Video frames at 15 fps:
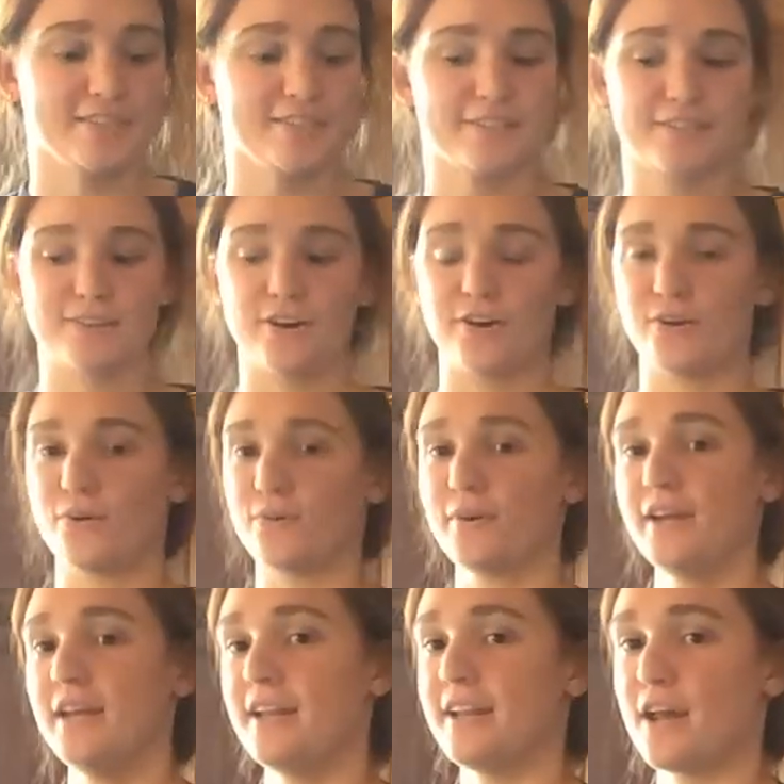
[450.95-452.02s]
so
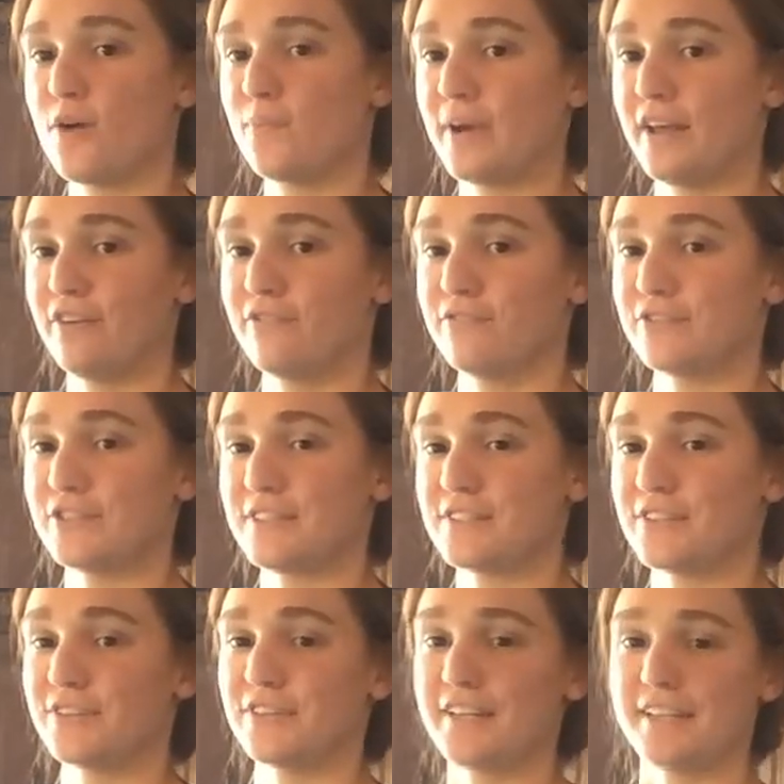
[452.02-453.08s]
now my
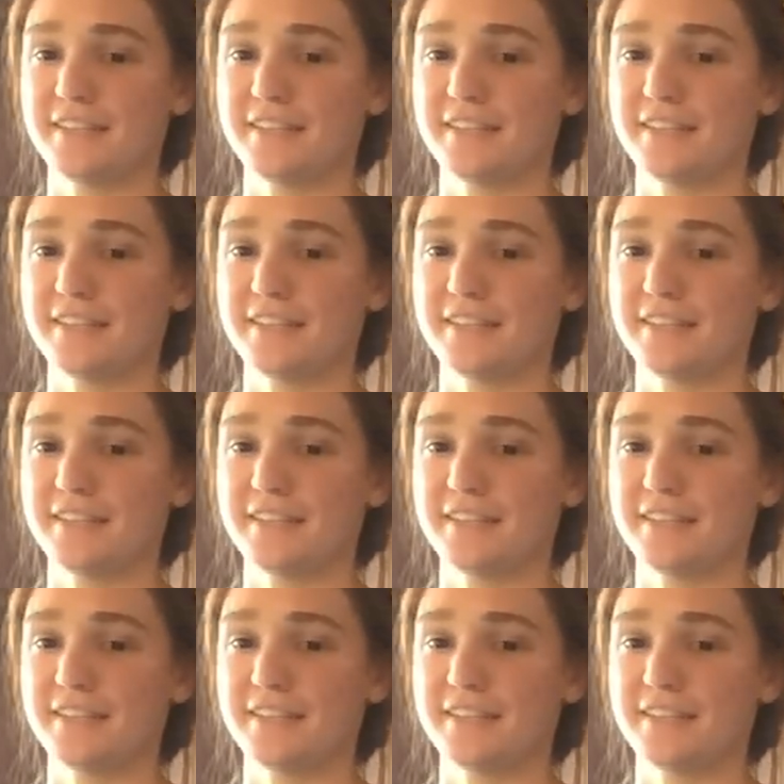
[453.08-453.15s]
freezer